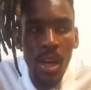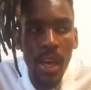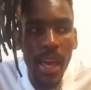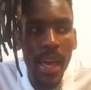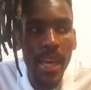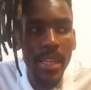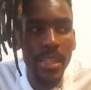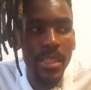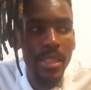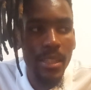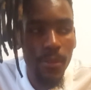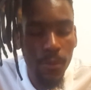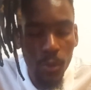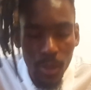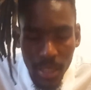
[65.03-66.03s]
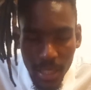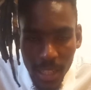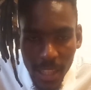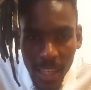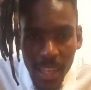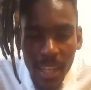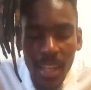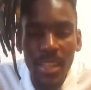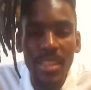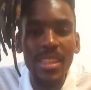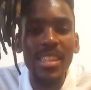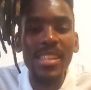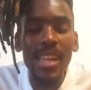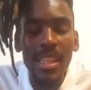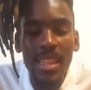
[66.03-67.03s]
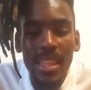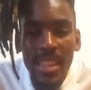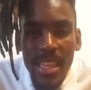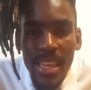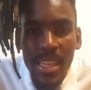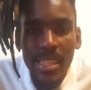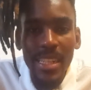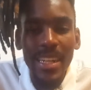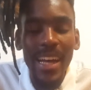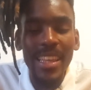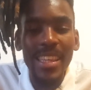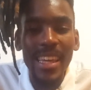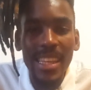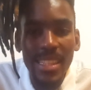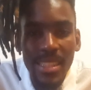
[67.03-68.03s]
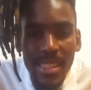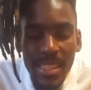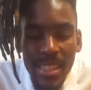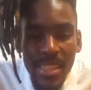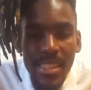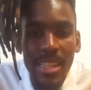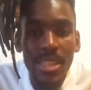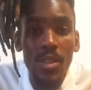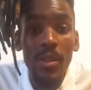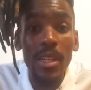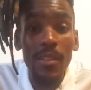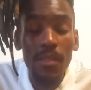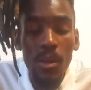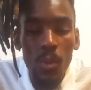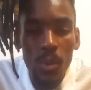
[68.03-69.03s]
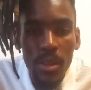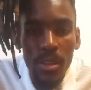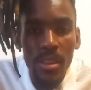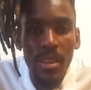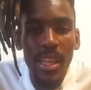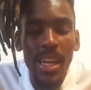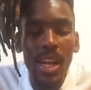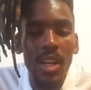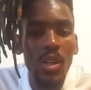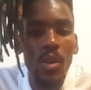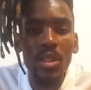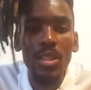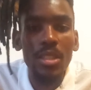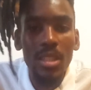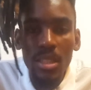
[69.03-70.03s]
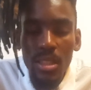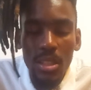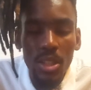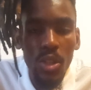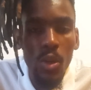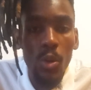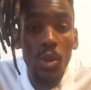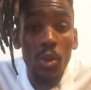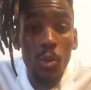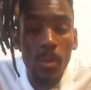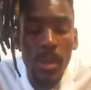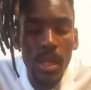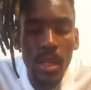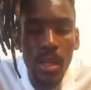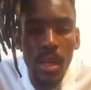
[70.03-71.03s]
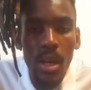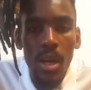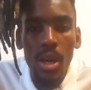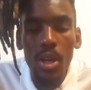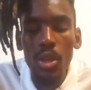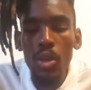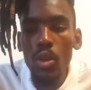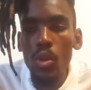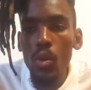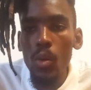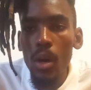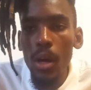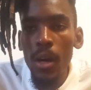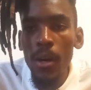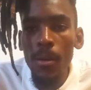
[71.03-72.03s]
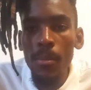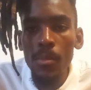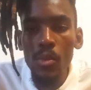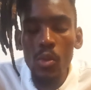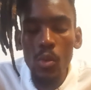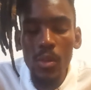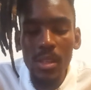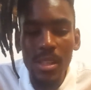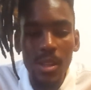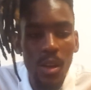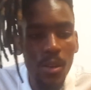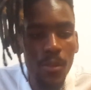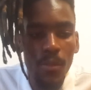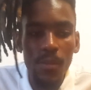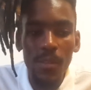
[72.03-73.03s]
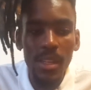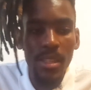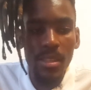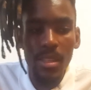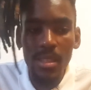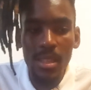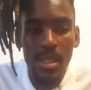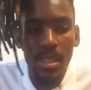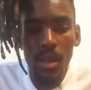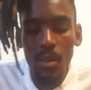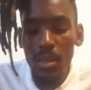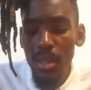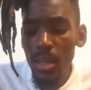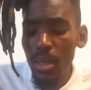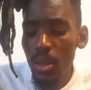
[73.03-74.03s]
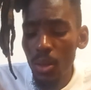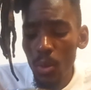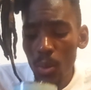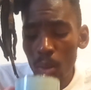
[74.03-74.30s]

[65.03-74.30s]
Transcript: And if you're still here, there's other things and other entities that you're living with that are not just, human, so there's a lot of entities out there.